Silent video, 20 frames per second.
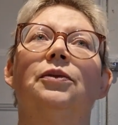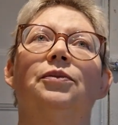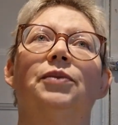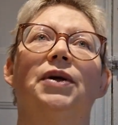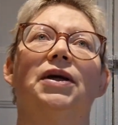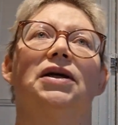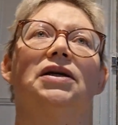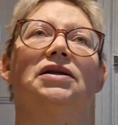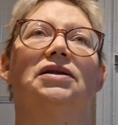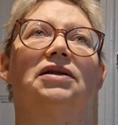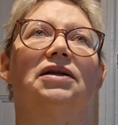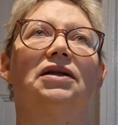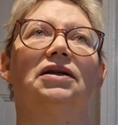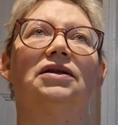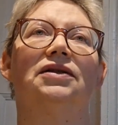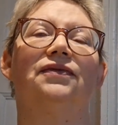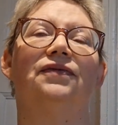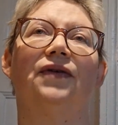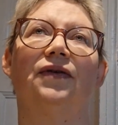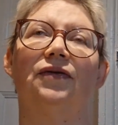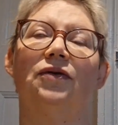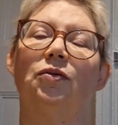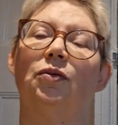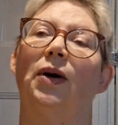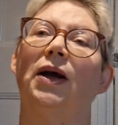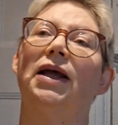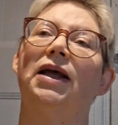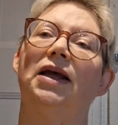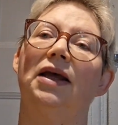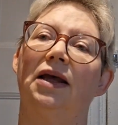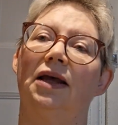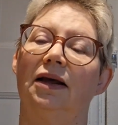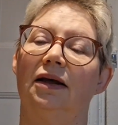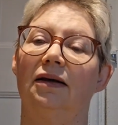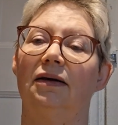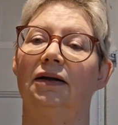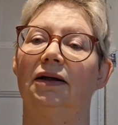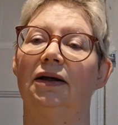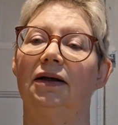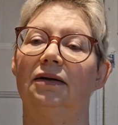because it's very wet here
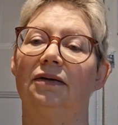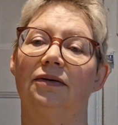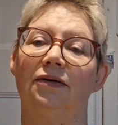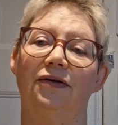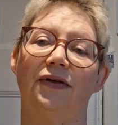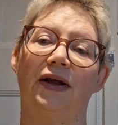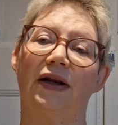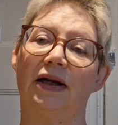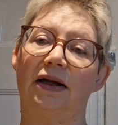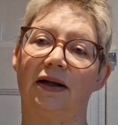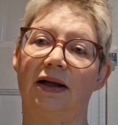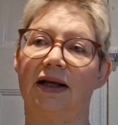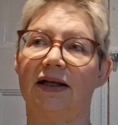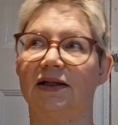in Thanet,